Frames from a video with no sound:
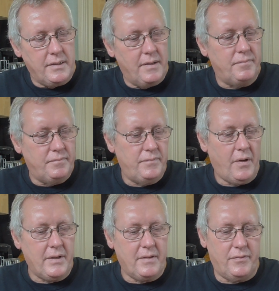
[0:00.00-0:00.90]
Yeah,
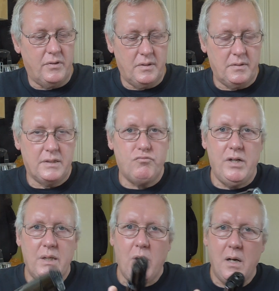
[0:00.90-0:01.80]
I think it's
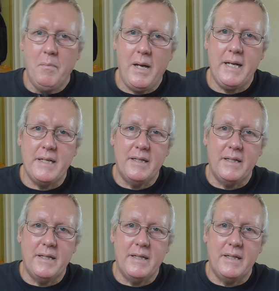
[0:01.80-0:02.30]
really well made.